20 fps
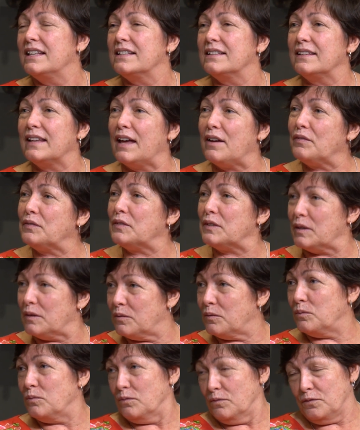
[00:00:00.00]
left a
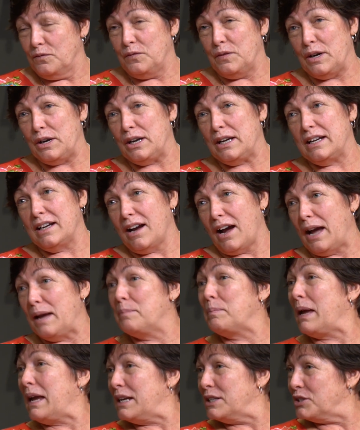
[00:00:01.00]
very
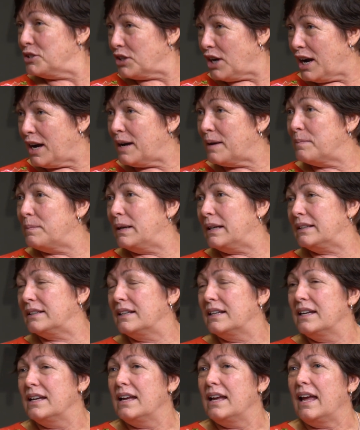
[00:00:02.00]
high-paying job, and
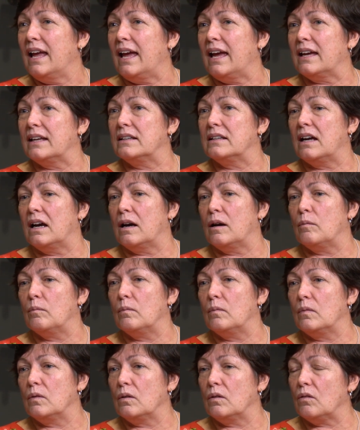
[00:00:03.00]
and um,
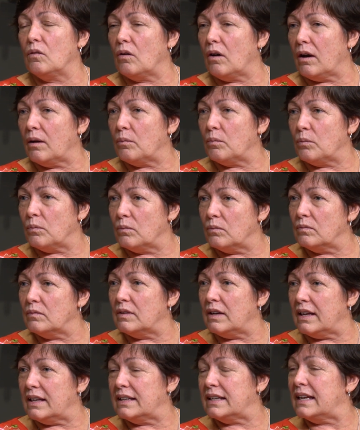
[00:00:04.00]
I
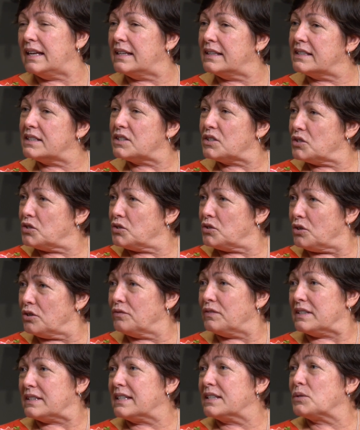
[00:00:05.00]
and, and it's a
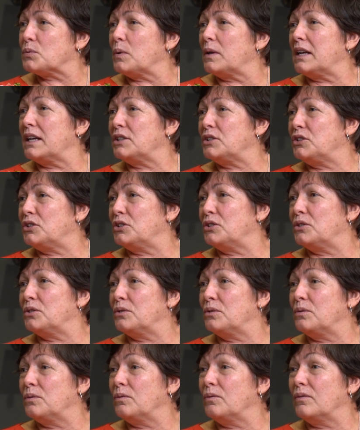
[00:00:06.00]
service. It's what I
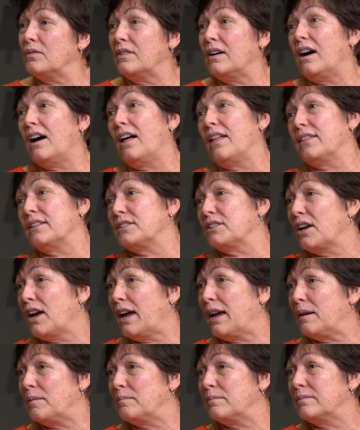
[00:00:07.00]
do all the
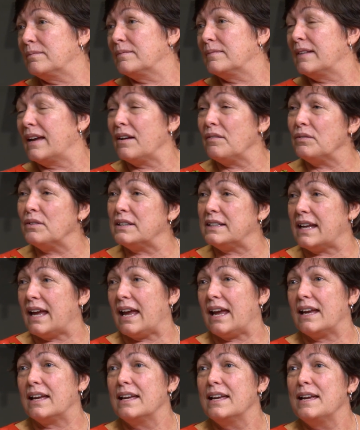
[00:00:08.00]
time, every
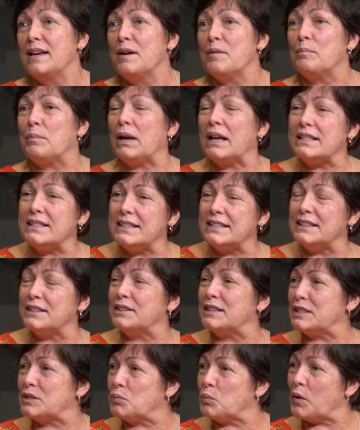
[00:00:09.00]
day. But I still,
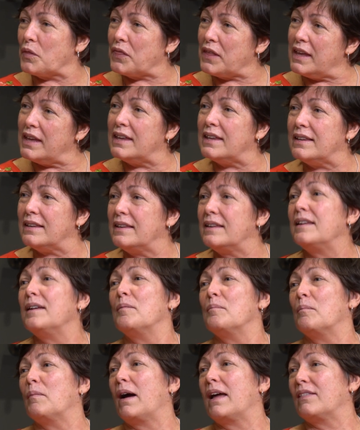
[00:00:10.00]
it's within
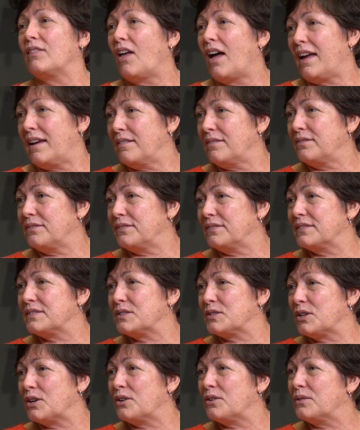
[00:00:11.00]
my life,
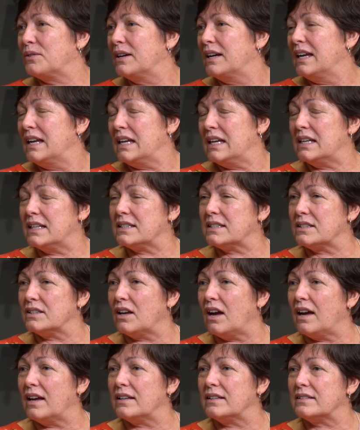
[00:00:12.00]
so right, right, it's
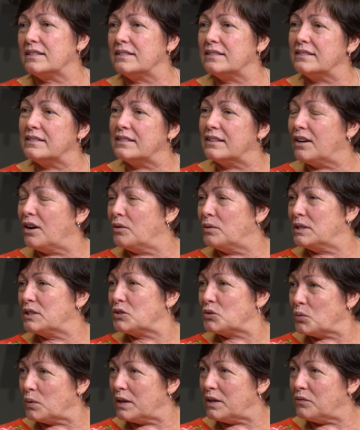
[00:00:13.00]
not always
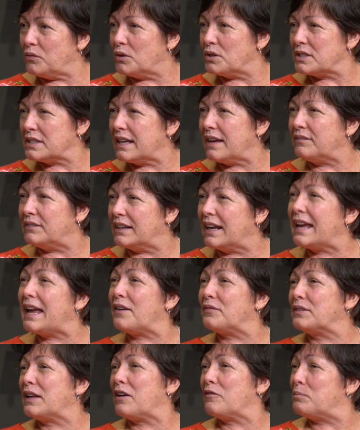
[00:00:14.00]
twenty-four seven. I
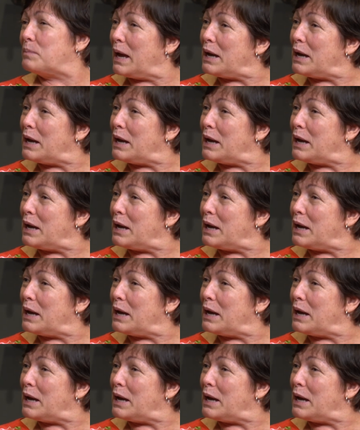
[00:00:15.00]
have to have